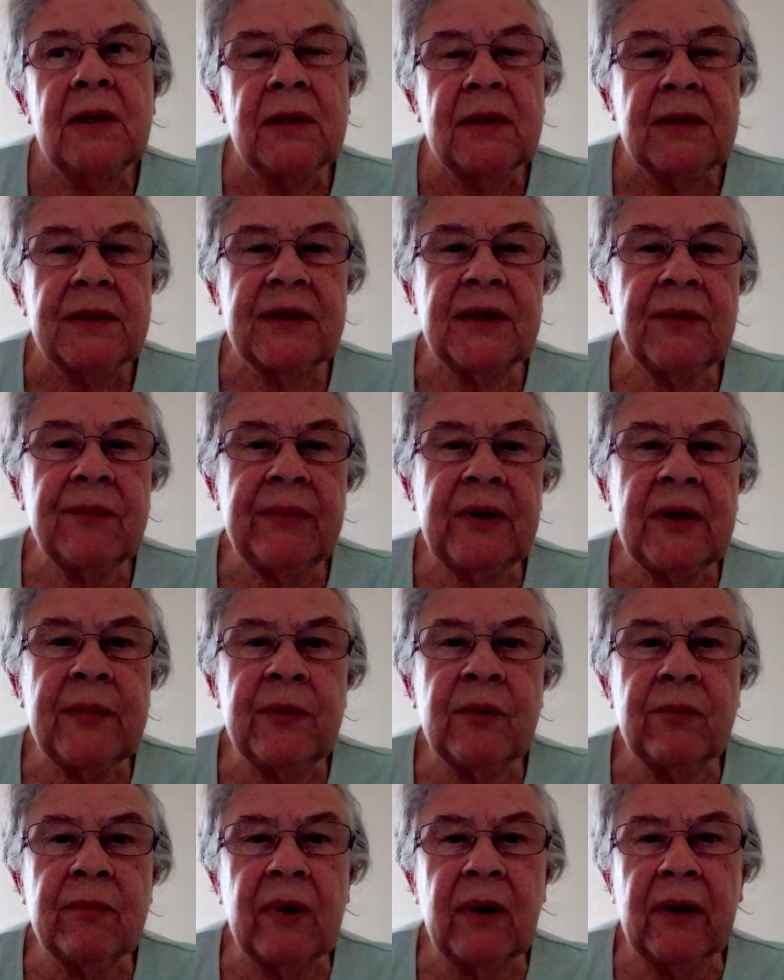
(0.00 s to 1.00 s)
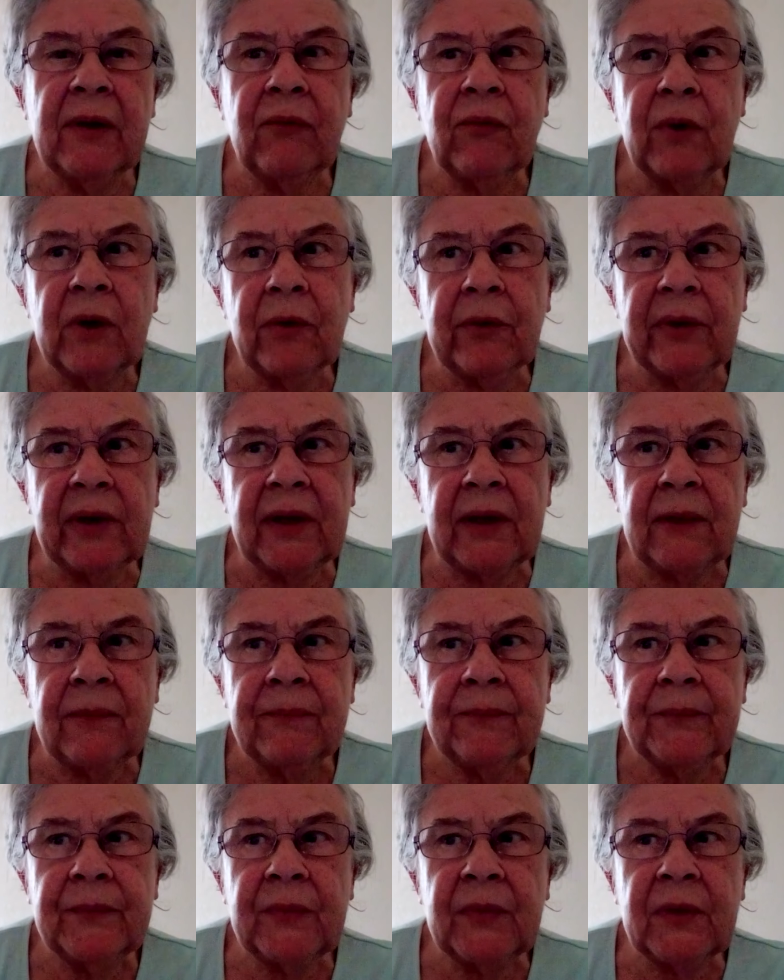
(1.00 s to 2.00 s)
Some people might worry
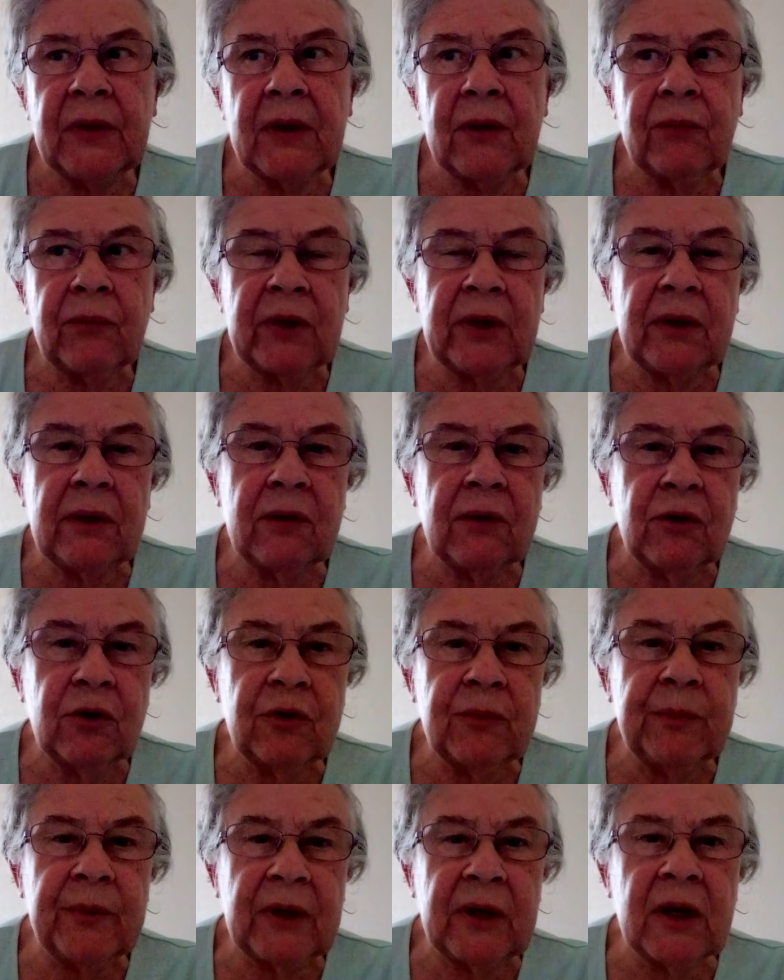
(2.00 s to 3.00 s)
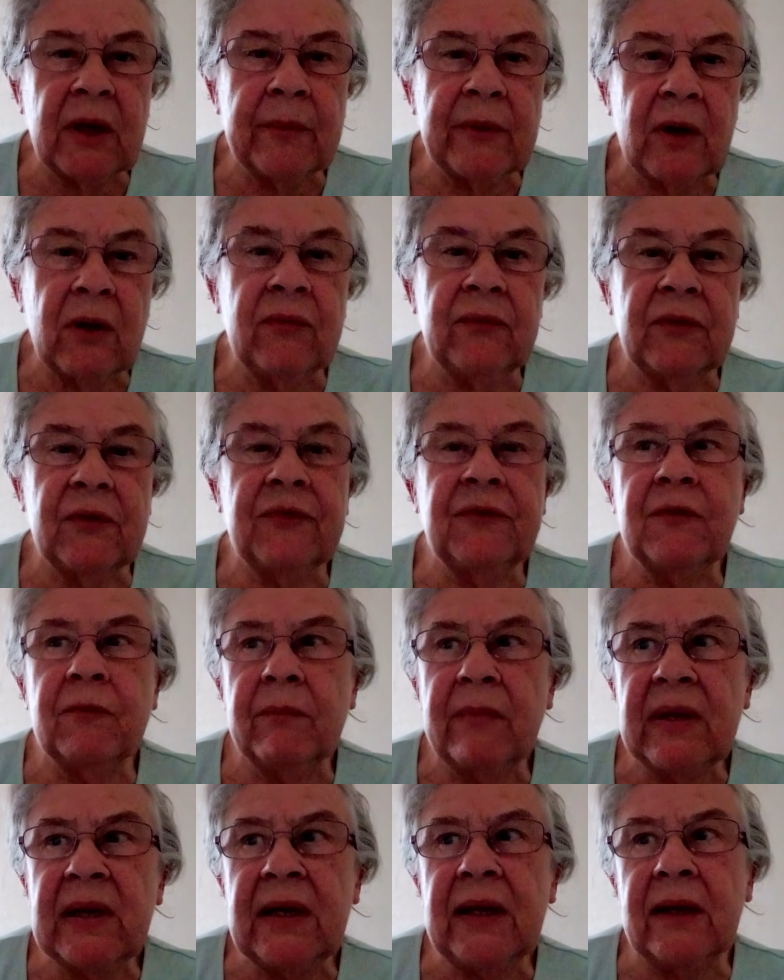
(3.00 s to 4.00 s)
that we could become
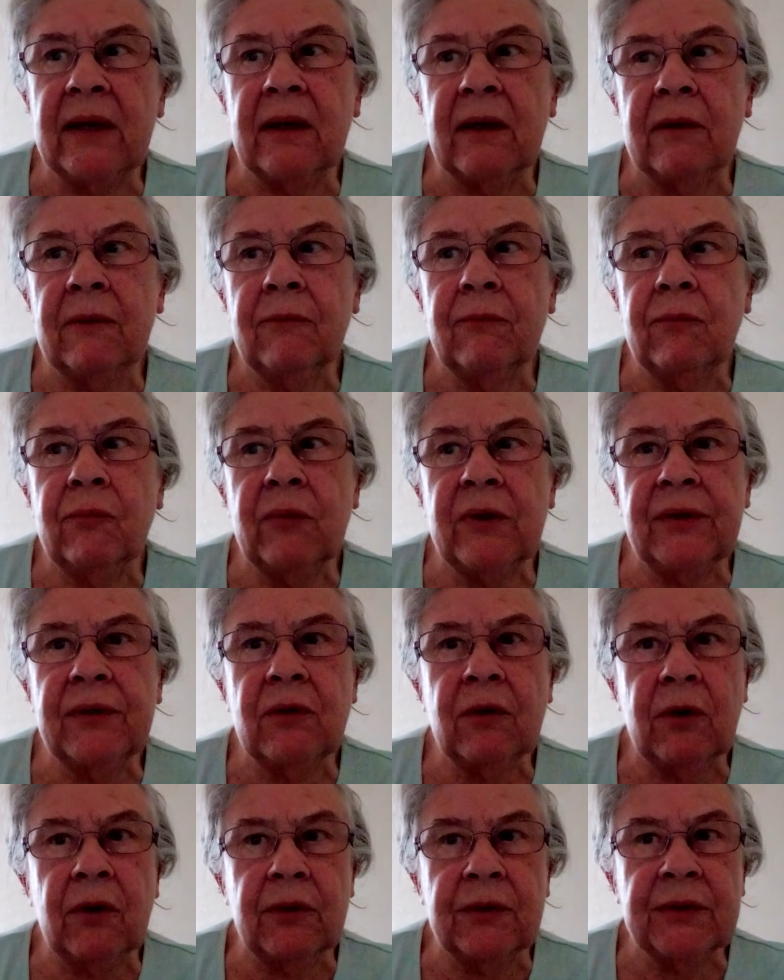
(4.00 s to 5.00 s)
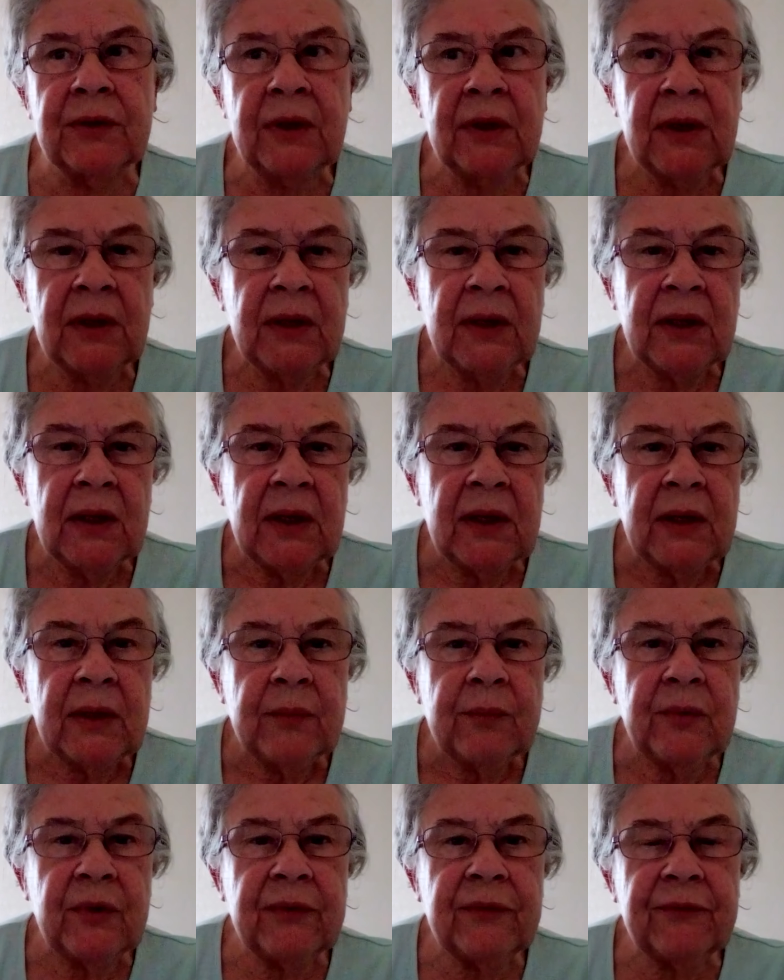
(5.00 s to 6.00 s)
over-familiar with God,
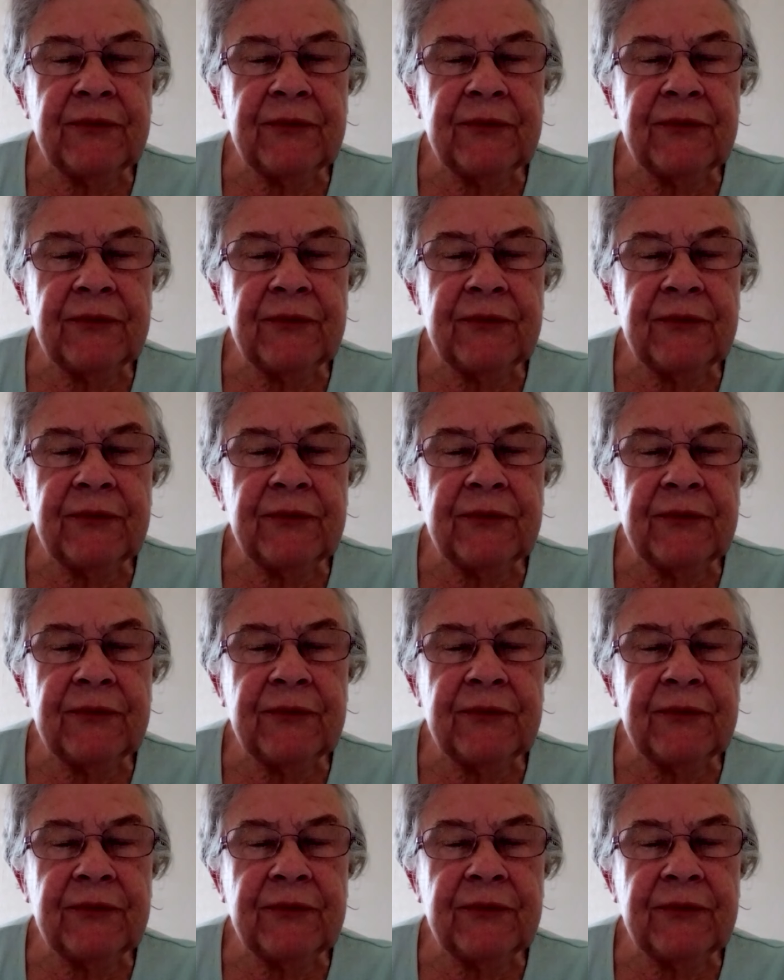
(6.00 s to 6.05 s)
but